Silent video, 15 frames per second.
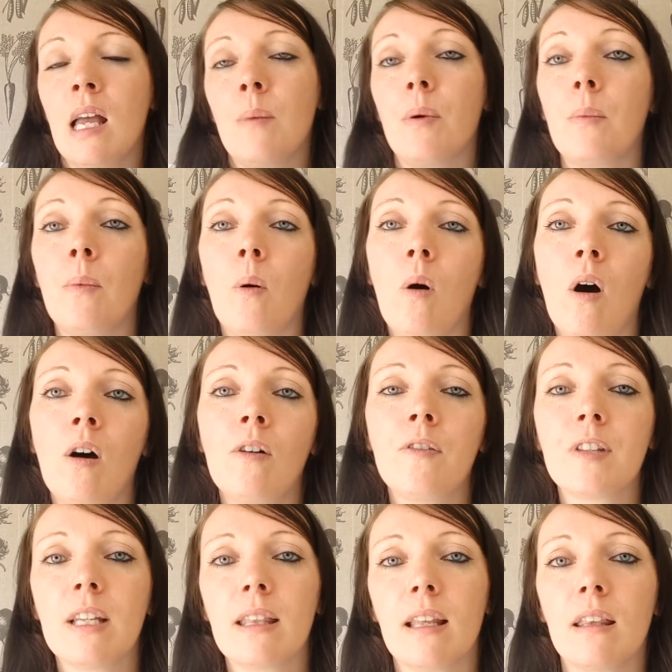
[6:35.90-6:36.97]
but more
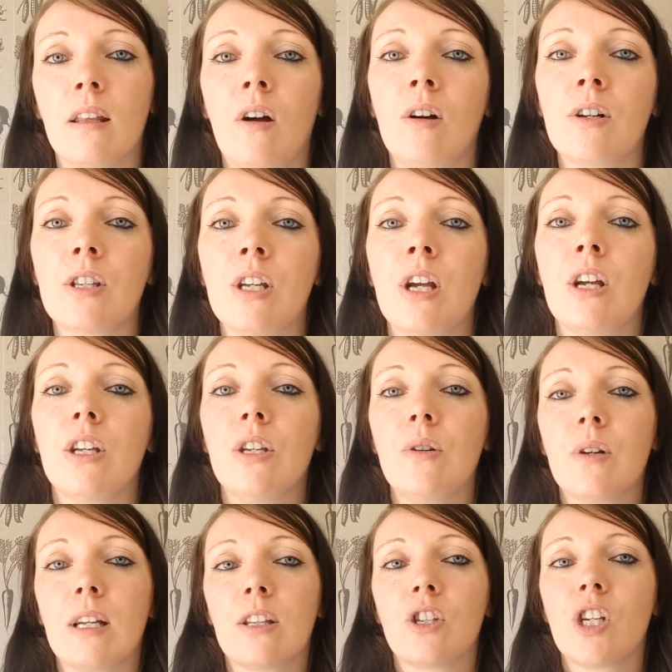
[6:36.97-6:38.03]
often than not, you
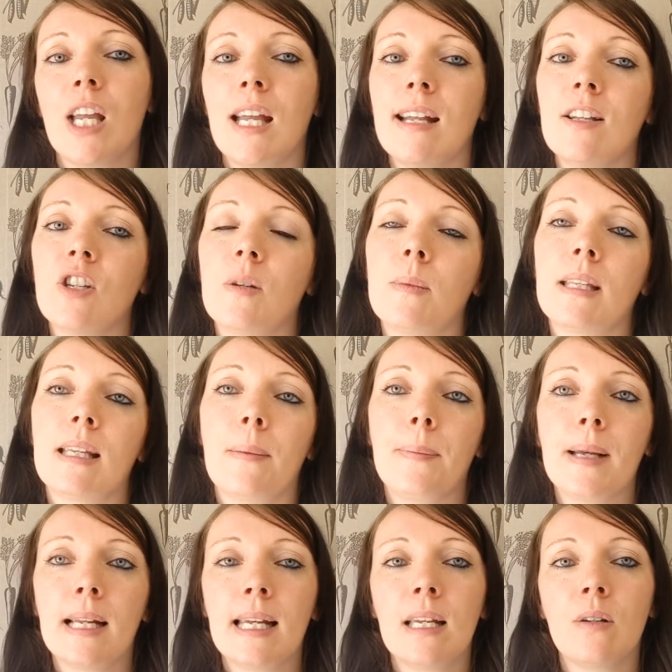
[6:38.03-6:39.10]
can change and
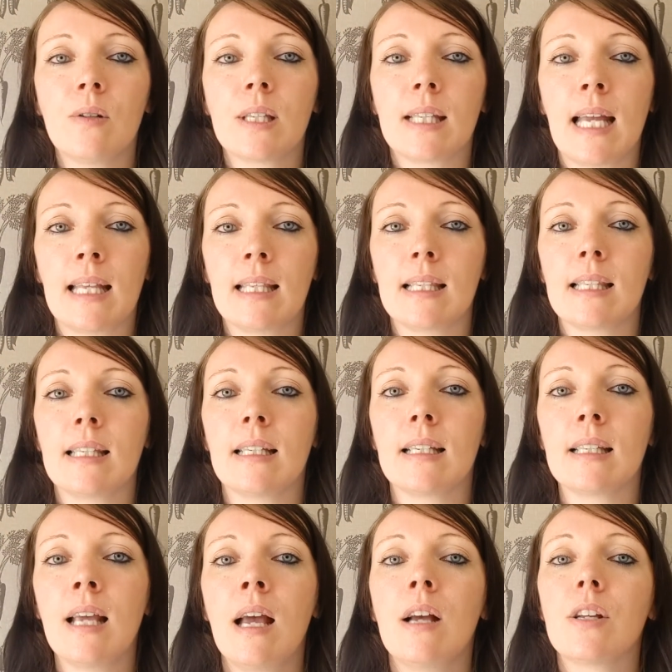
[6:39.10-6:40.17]
manipulate your
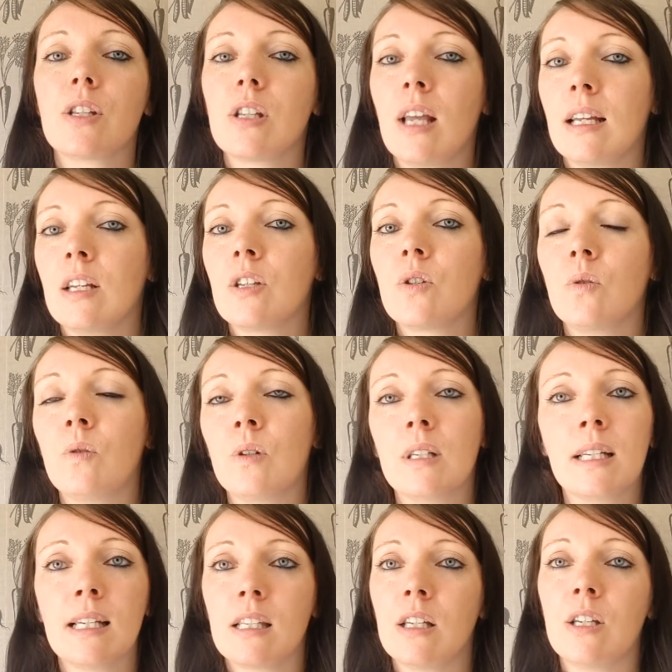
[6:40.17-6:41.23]
sentences so that you don't
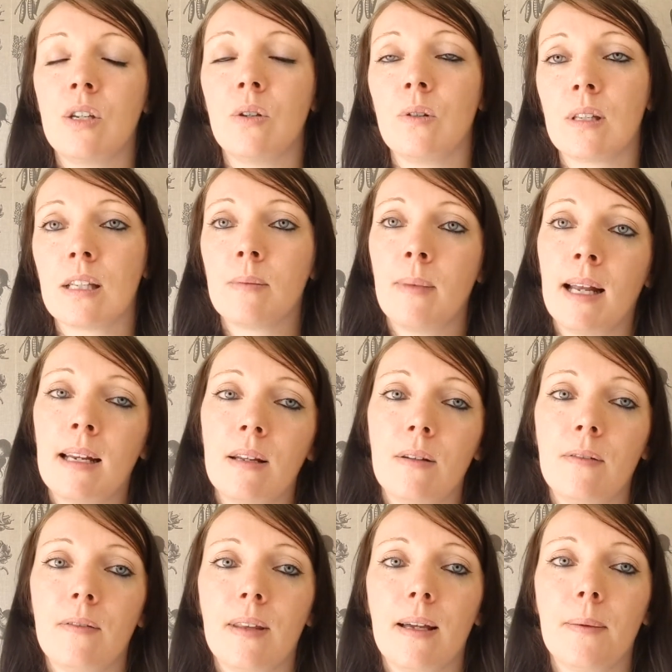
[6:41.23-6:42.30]
need to use as many
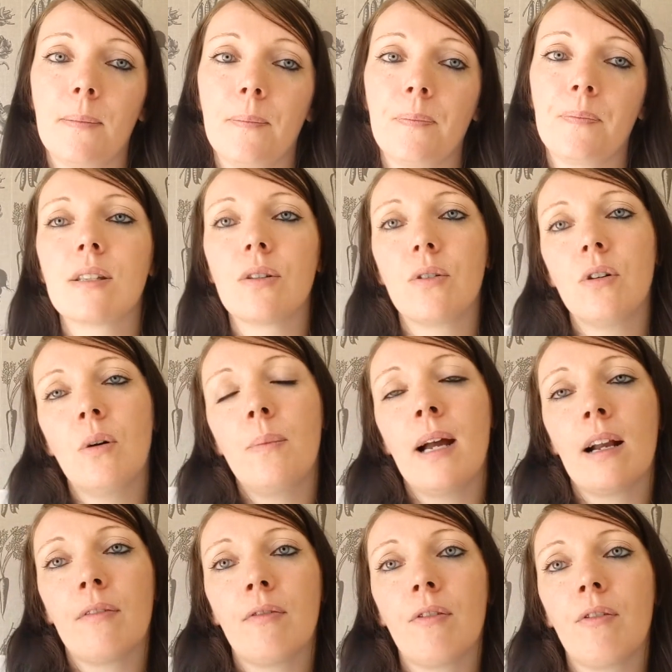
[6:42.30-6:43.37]
of them. So go
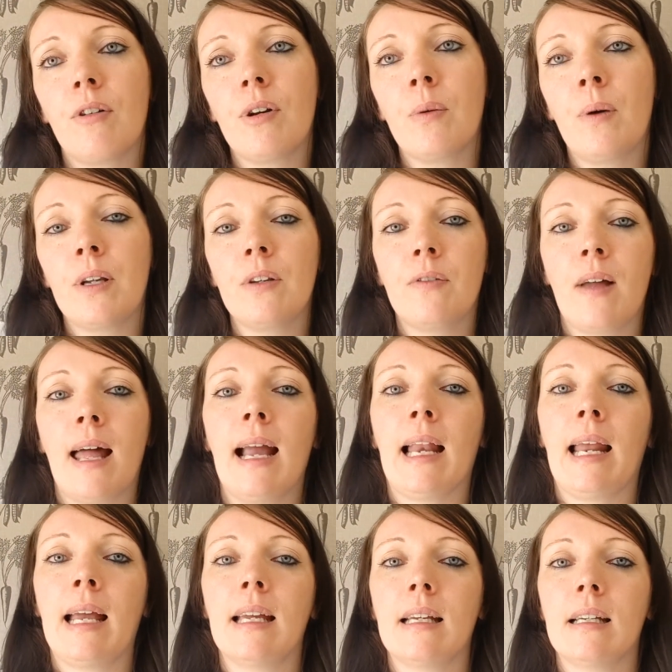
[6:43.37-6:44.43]
back through what you've
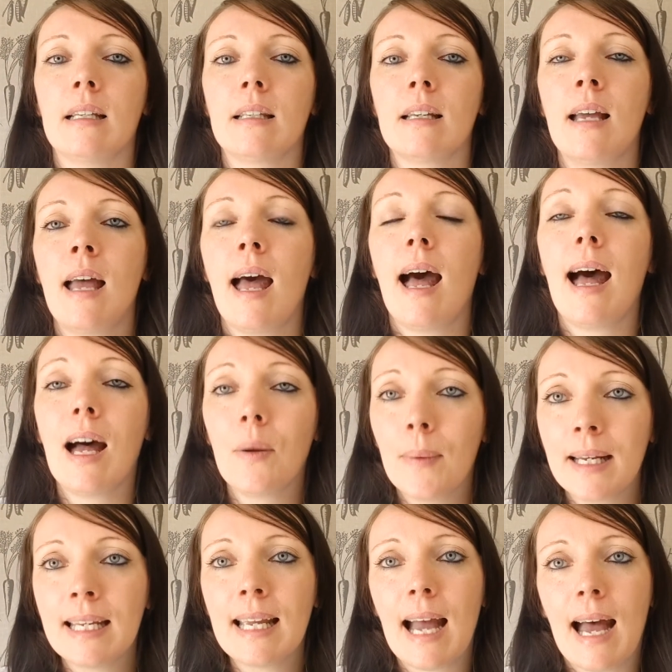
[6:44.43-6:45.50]
highlighted. How
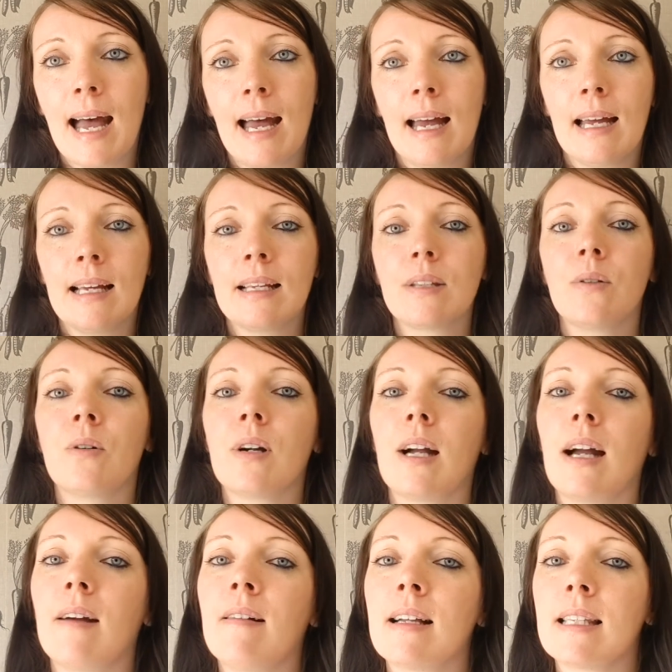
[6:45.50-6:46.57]
many I's or
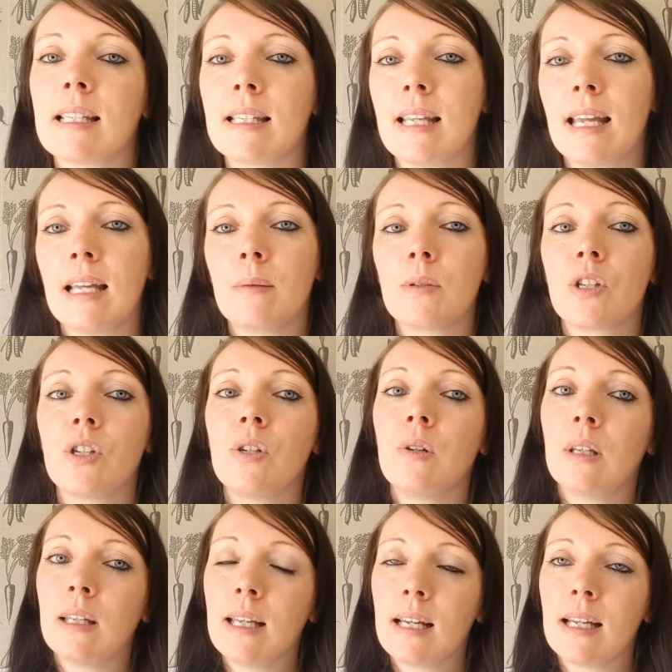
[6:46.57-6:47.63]
characters' names do
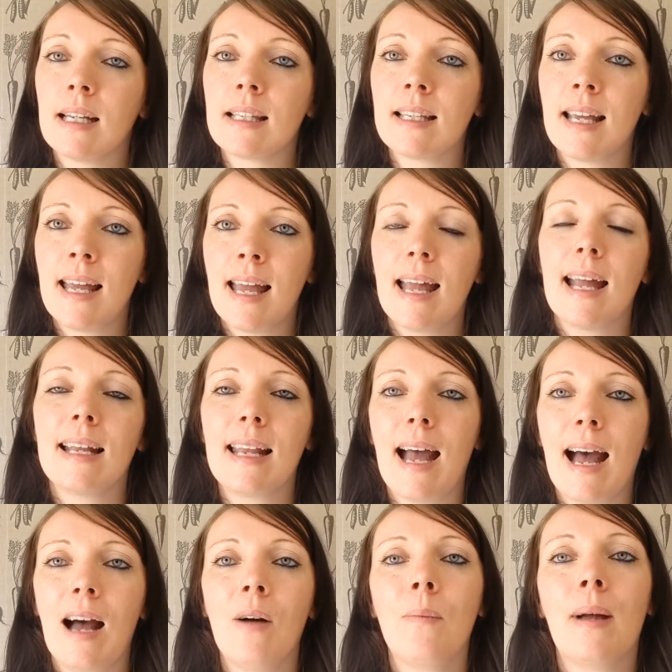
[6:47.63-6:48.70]
you need, and
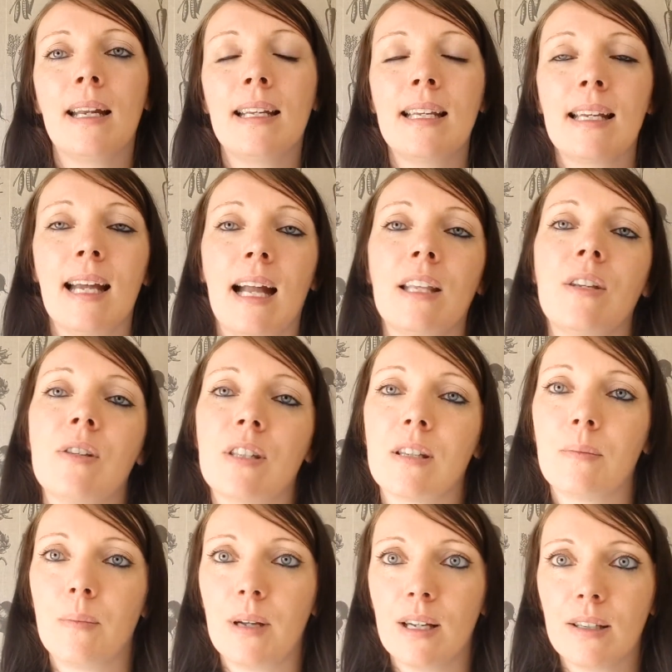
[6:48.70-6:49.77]
how many can you
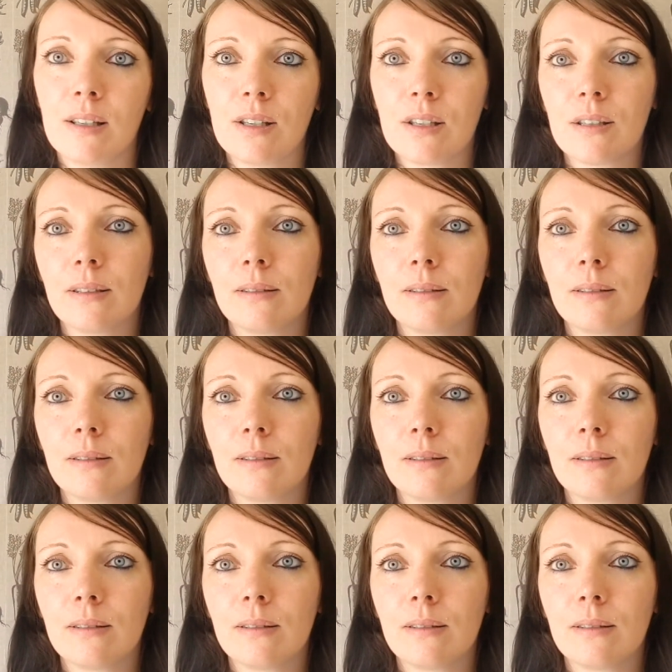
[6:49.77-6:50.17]
submerge?